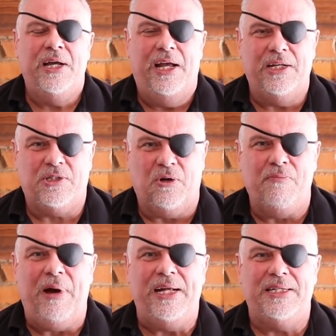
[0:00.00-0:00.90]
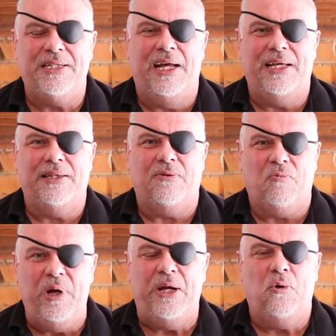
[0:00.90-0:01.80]
is they're made to take the
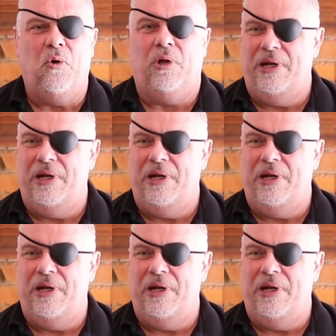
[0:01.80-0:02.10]
recoil